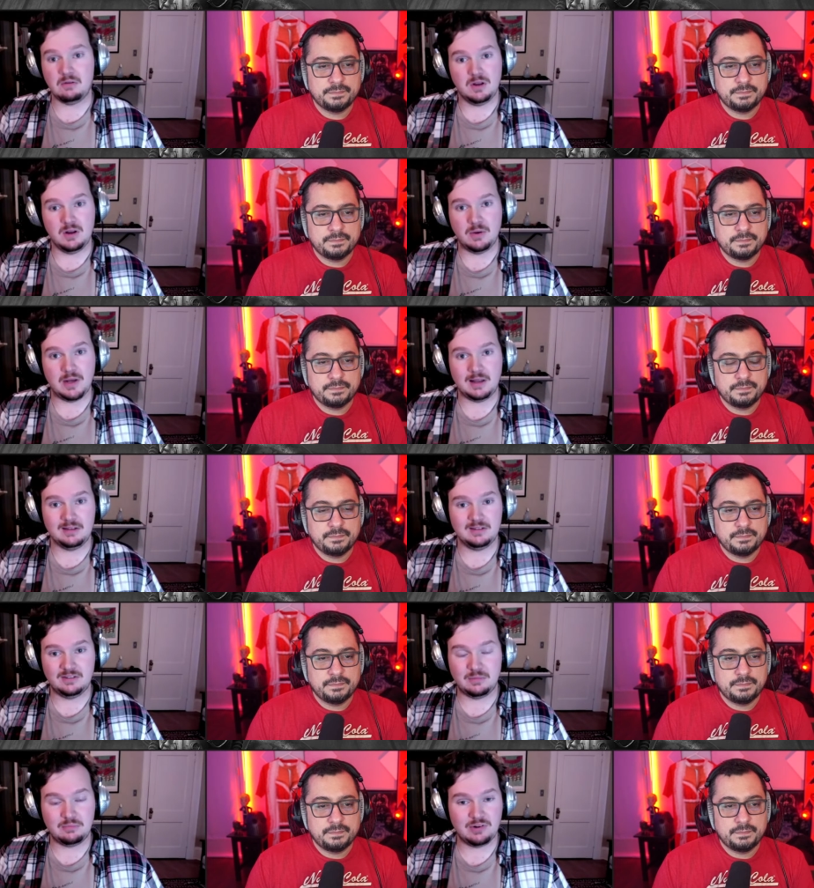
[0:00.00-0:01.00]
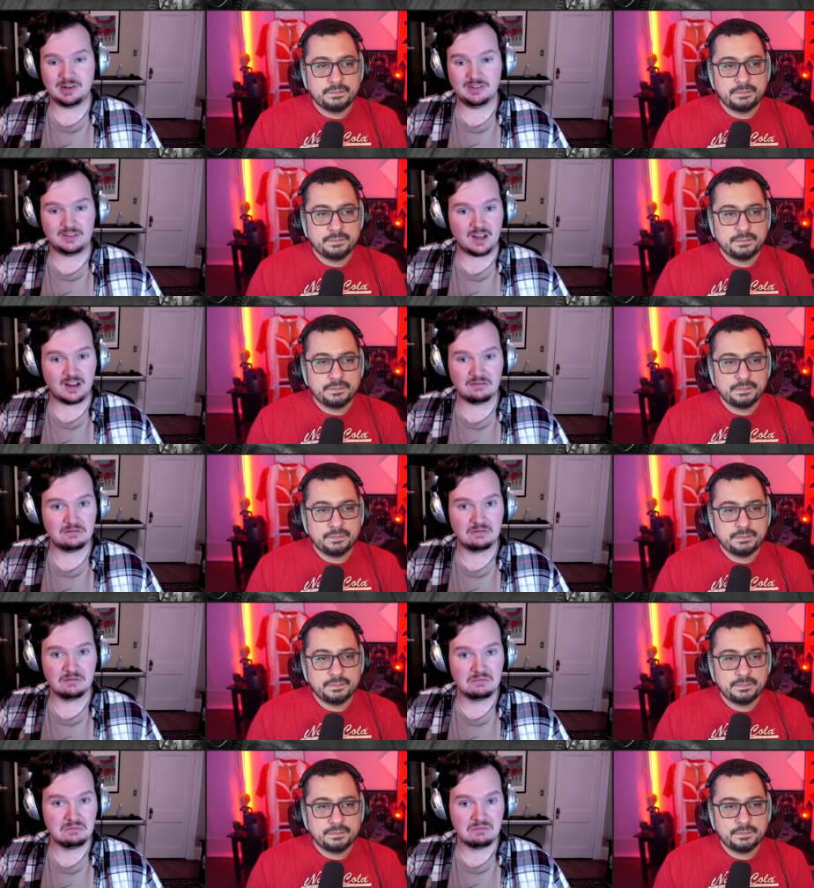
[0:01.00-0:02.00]
Speaker 1: you know what, this is a pretty
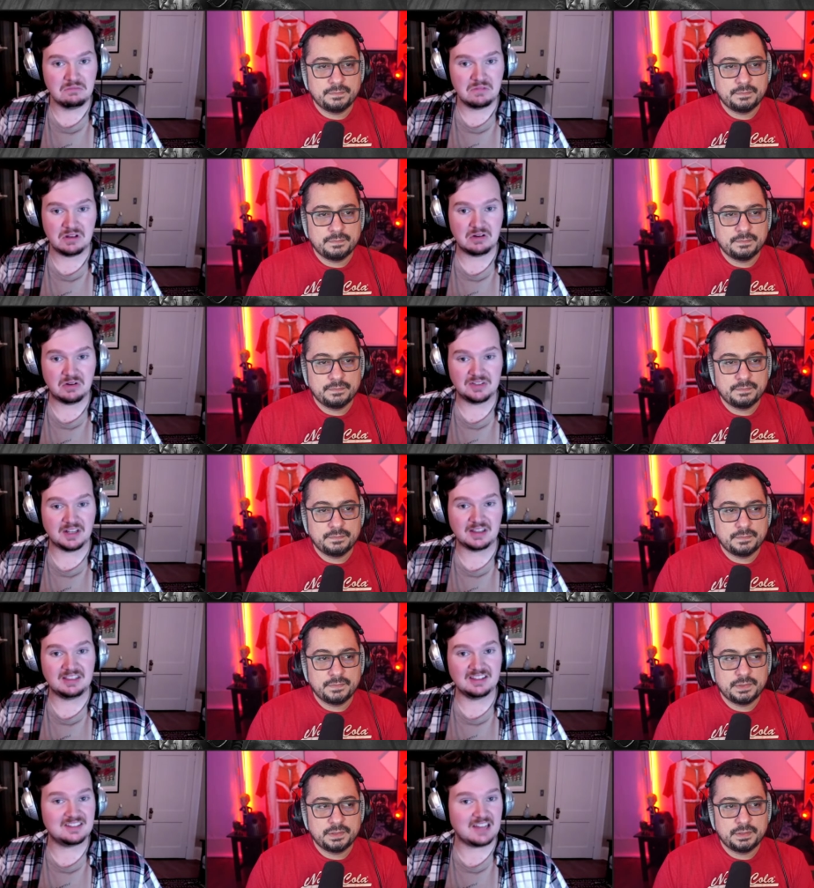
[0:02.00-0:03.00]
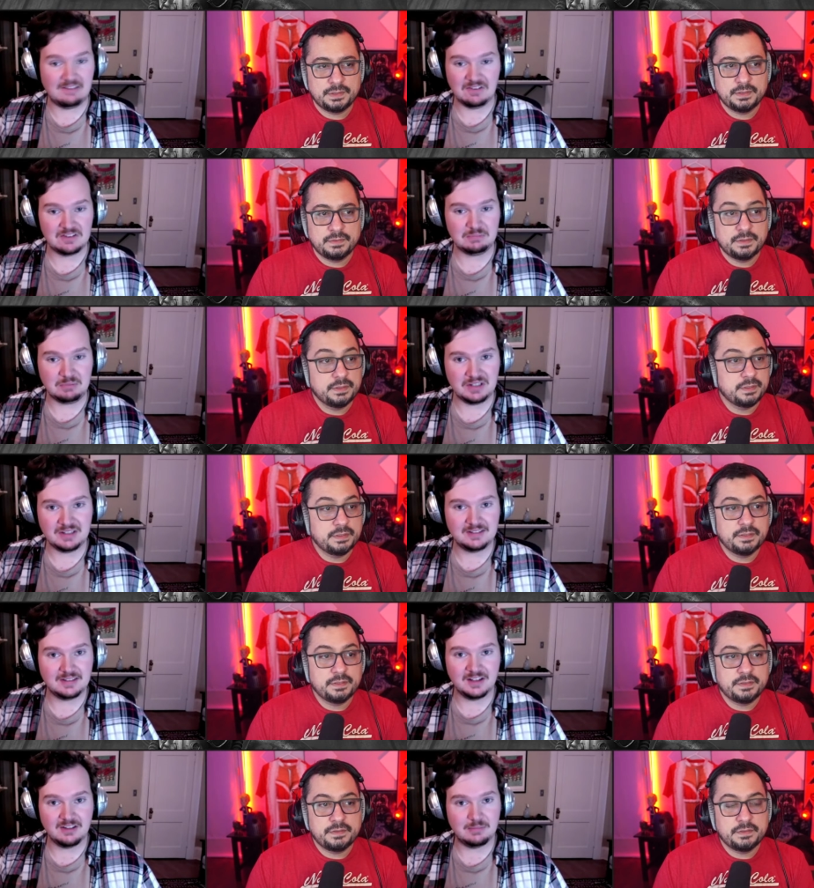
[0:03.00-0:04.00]
safe. You know, it's not the safest
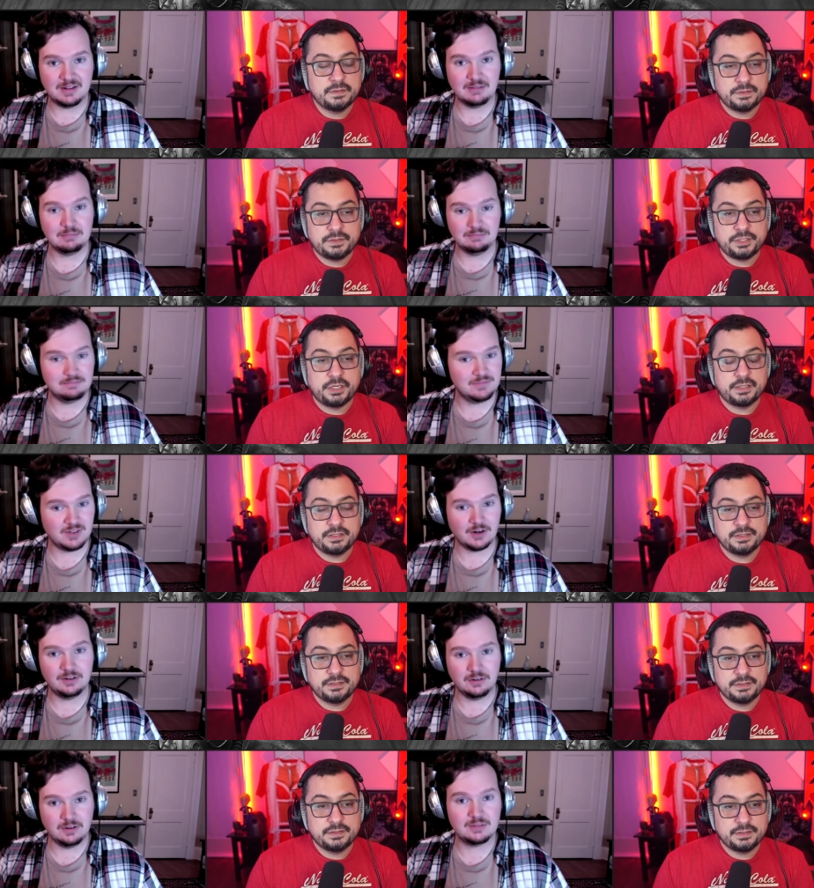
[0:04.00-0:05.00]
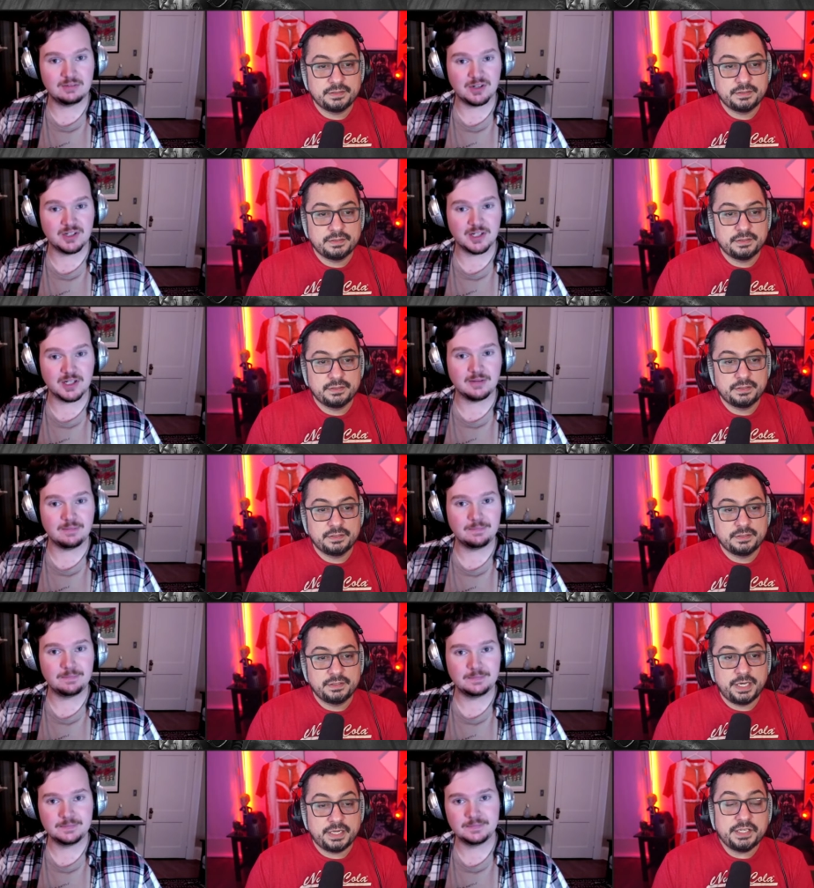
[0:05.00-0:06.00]
place to live, but sure. darn tootin', it's pretty good.
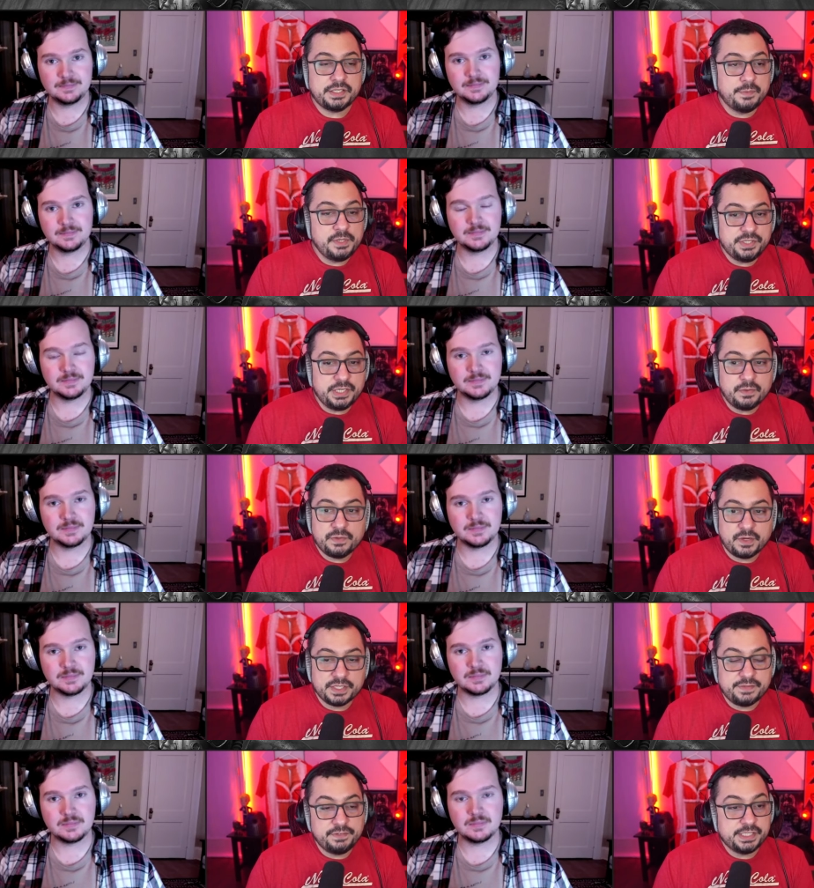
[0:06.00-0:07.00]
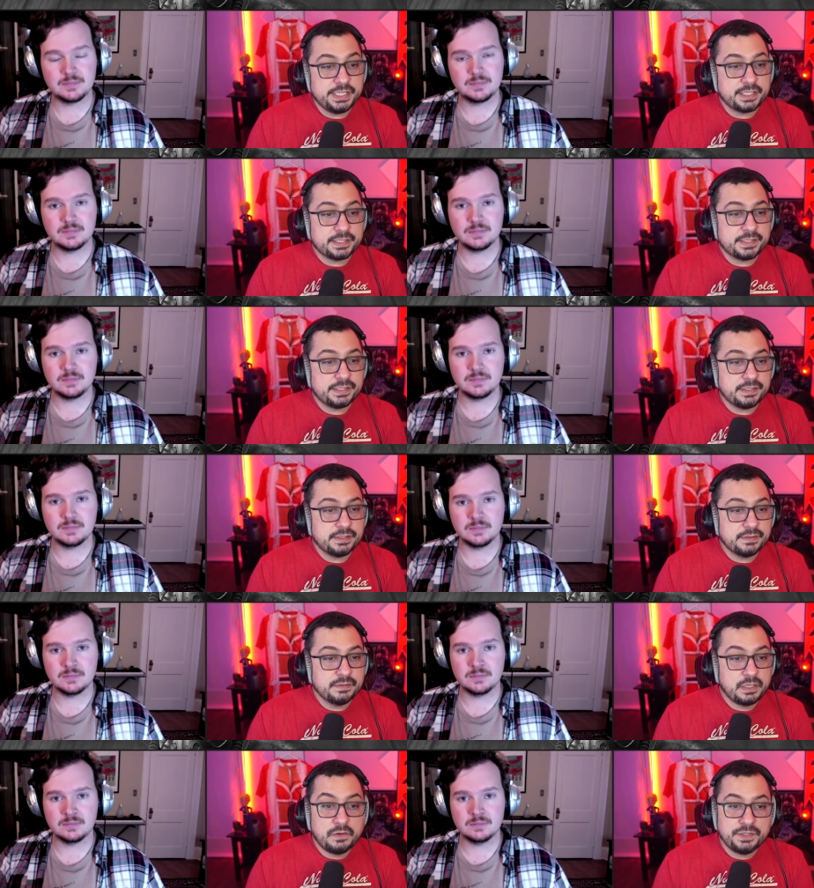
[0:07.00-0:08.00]
Speaker 2: Yeah, because I mean, you see it with Vault seventy six.
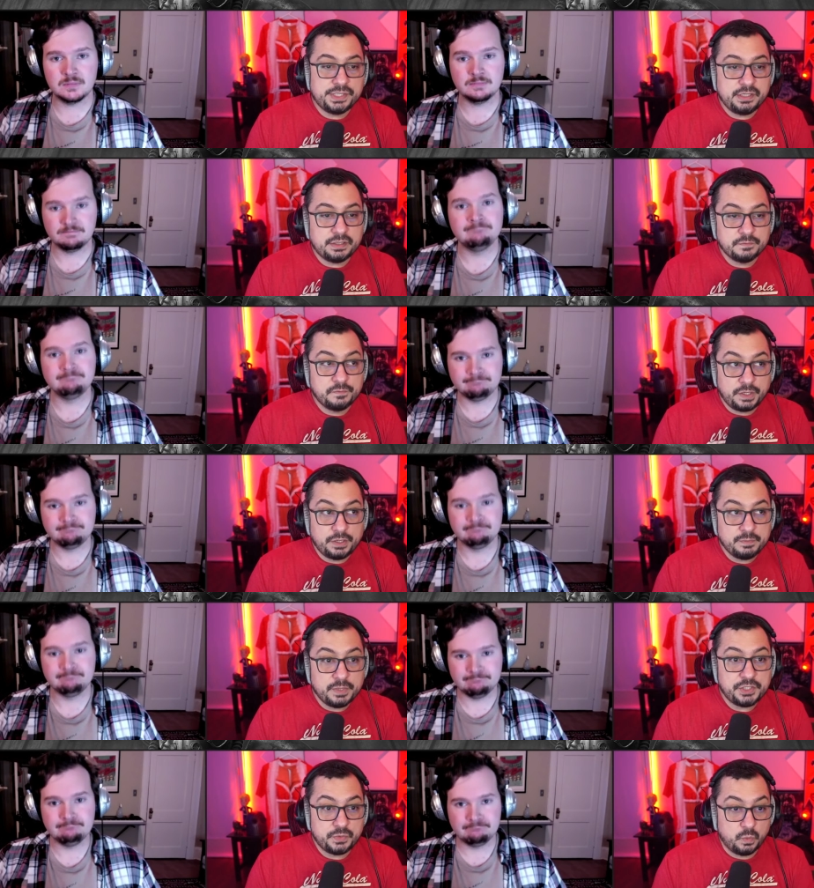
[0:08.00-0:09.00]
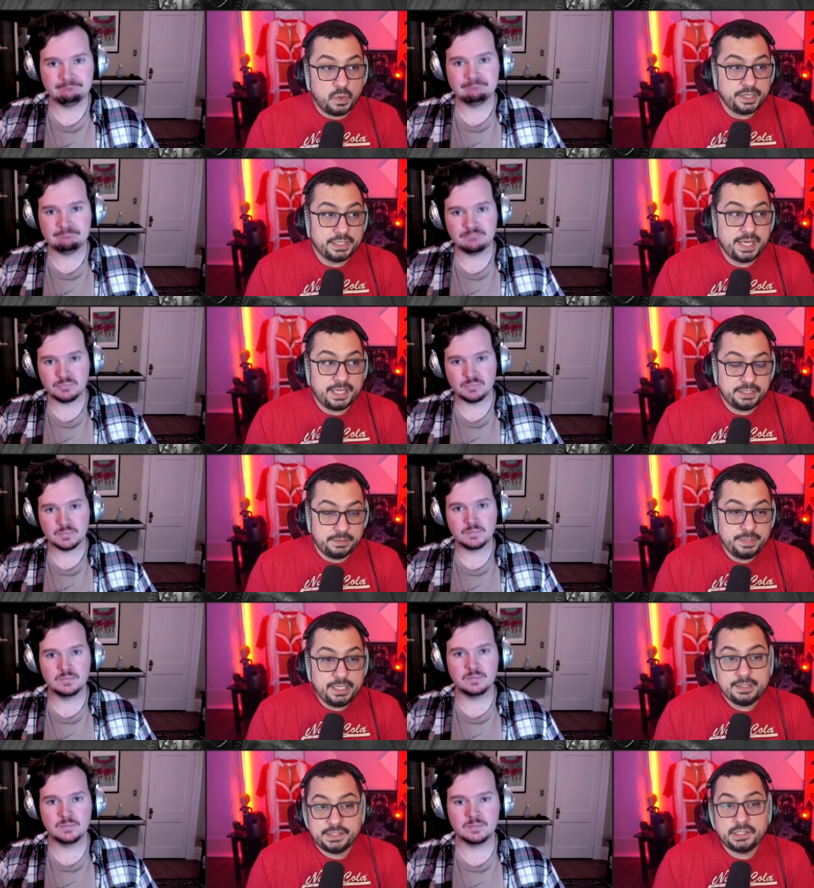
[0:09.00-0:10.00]
The overseer very much wanted that to
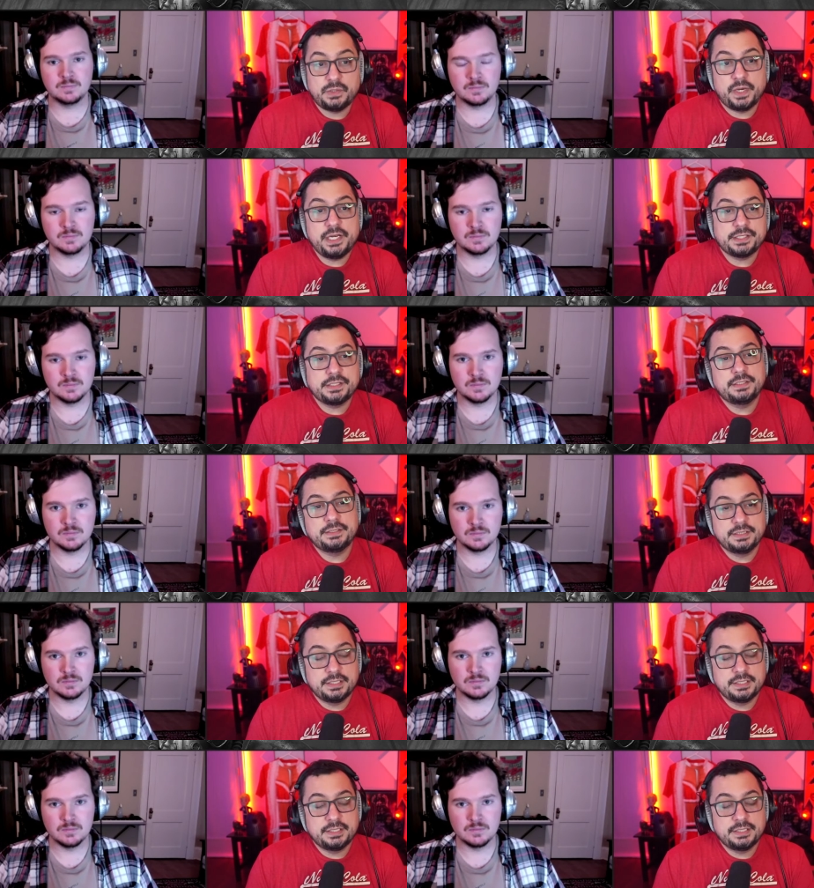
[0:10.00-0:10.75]
be the situation,